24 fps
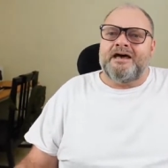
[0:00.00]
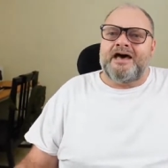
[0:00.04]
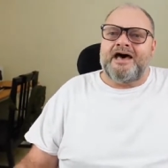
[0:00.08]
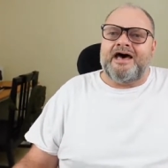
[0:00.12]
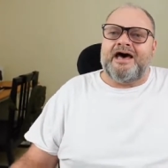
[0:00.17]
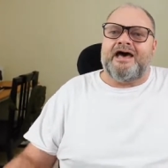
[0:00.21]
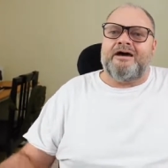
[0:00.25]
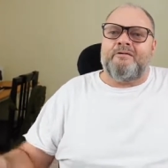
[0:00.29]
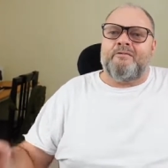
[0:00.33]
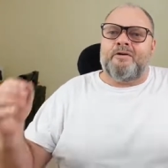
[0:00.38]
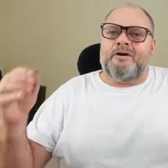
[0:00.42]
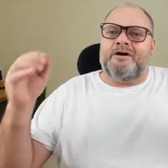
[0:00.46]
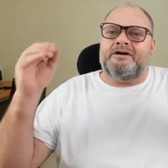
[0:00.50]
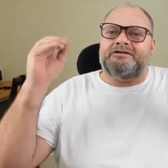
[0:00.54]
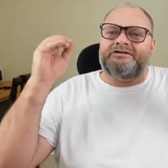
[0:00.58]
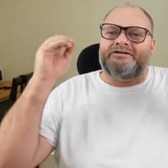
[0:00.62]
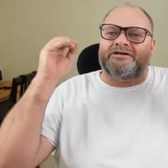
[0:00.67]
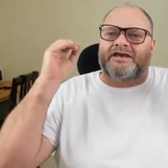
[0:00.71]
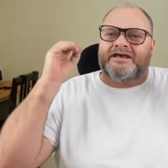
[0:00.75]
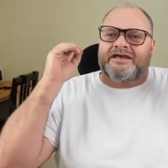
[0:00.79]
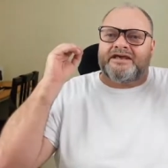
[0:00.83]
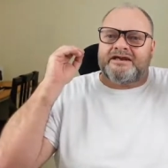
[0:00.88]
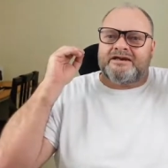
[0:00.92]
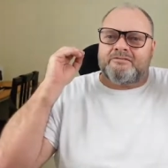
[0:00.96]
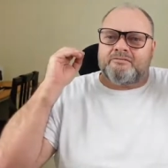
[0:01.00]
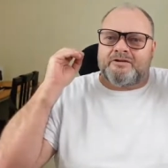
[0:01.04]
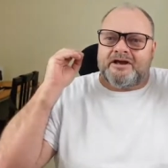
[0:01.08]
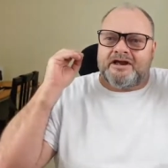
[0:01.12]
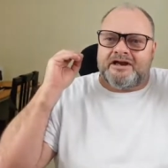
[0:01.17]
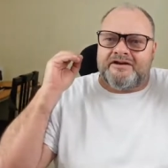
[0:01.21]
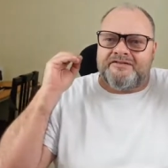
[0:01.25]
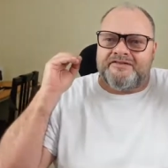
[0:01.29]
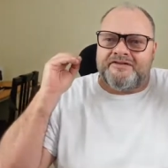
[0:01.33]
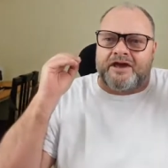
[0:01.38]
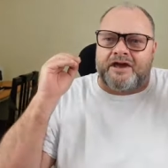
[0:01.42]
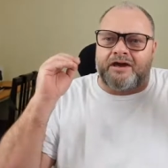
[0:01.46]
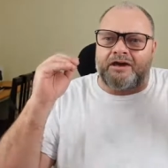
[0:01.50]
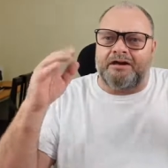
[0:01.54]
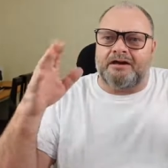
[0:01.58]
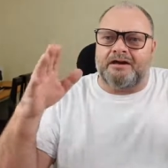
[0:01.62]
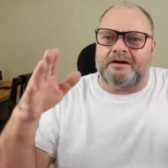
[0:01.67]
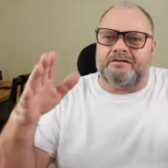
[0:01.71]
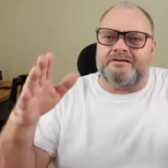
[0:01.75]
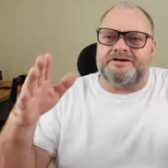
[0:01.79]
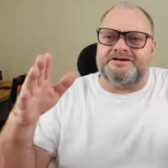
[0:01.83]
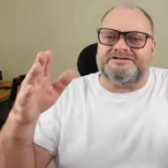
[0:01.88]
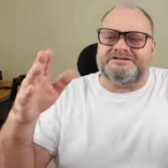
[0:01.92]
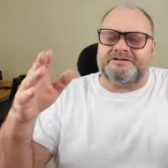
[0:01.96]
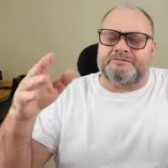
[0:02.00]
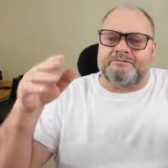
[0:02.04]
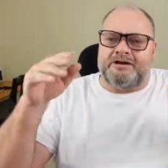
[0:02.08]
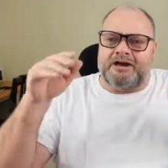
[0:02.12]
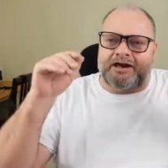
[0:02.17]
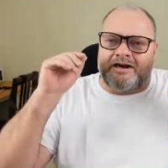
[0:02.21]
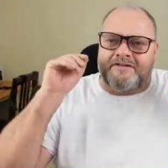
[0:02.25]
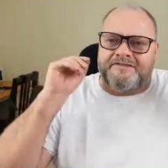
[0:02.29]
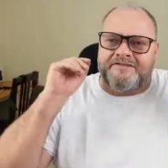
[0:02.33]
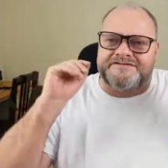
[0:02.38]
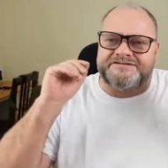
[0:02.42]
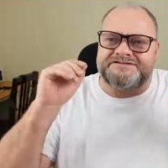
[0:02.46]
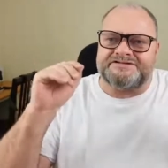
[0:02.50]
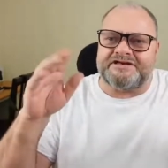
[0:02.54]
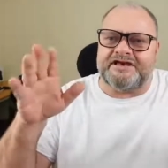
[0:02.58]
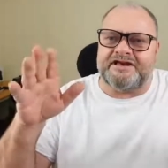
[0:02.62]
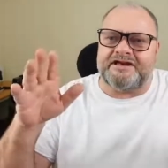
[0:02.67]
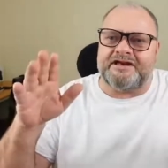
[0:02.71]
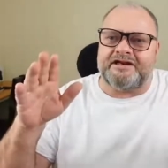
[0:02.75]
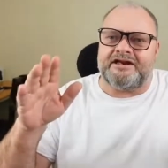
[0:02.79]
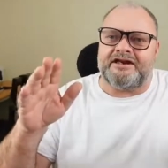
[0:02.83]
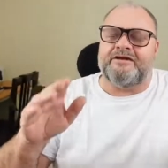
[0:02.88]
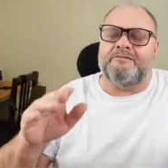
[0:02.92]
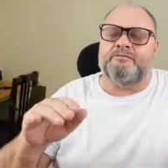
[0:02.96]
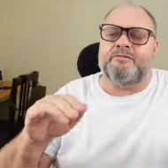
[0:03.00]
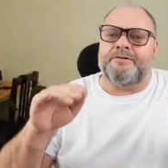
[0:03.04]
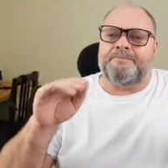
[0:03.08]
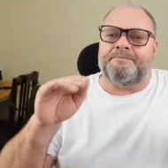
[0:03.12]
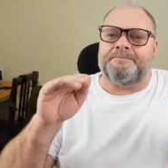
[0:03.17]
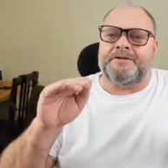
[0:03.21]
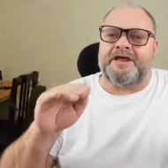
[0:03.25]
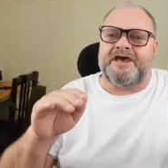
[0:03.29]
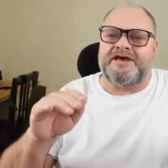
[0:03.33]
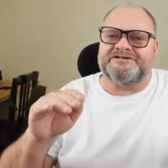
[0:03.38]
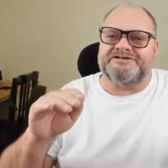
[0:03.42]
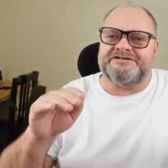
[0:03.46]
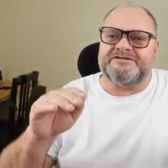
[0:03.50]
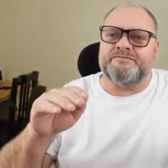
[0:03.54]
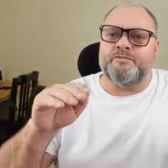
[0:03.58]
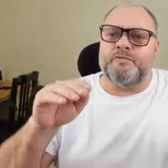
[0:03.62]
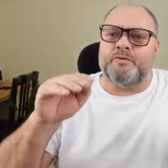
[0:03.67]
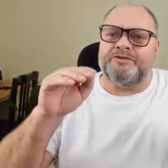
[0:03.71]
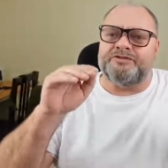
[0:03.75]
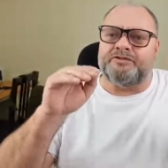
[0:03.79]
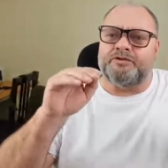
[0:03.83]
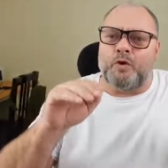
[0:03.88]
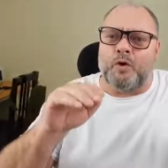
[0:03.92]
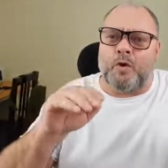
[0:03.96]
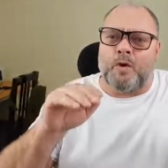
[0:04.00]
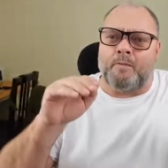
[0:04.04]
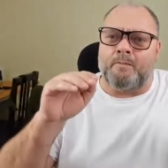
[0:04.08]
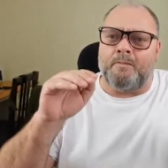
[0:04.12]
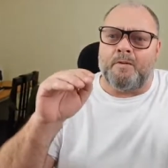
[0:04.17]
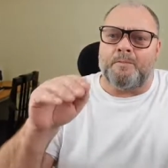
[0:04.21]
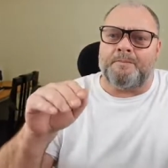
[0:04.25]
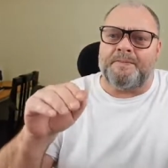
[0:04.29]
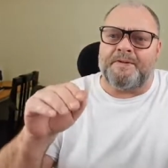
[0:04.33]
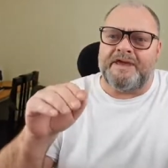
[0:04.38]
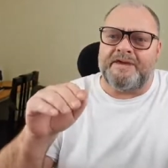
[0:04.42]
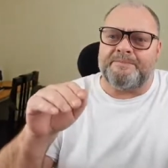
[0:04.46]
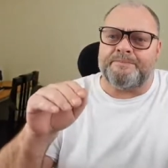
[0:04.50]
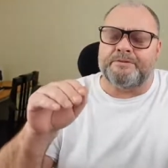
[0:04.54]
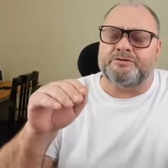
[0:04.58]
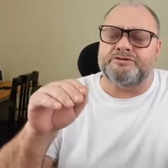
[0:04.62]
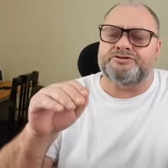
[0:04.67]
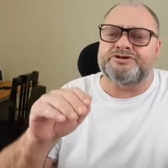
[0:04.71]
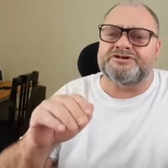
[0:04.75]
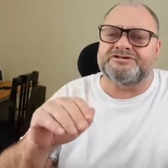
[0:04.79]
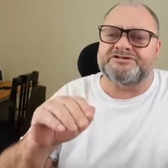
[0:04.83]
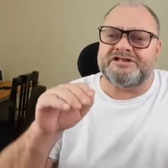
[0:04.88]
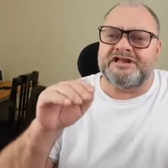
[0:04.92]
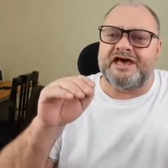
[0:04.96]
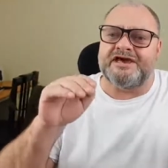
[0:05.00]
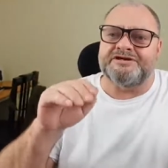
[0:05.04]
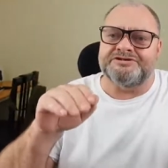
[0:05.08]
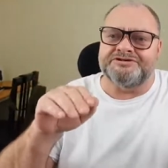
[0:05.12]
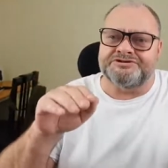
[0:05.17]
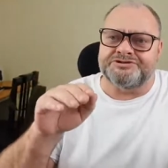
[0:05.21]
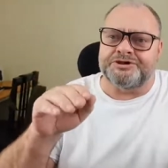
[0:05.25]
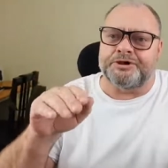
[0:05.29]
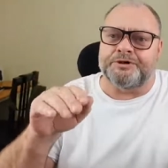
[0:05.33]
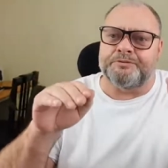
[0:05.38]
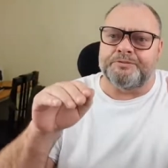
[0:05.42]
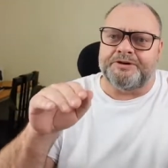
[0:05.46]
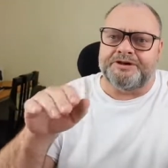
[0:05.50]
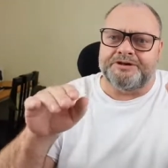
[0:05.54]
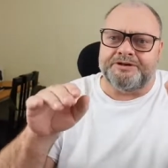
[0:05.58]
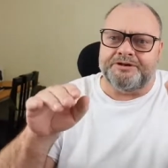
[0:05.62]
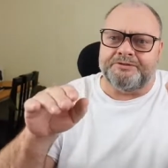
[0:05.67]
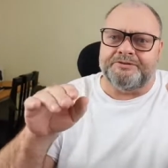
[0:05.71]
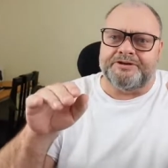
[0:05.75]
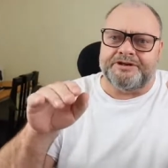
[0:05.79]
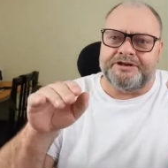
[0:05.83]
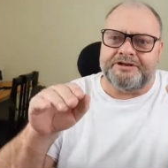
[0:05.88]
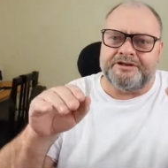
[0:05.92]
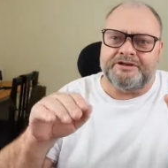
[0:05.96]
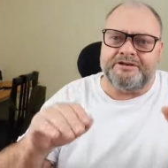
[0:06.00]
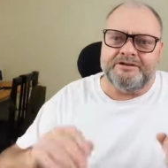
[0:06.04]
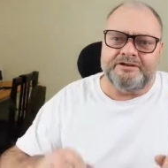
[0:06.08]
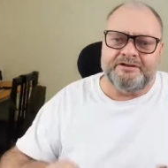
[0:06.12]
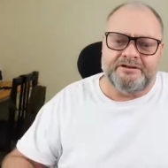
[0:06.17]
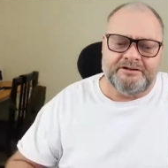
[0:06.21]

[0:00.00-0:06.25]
I want to get rid of the Congress and rid of the Senate and replace them with normal people just like jury duty.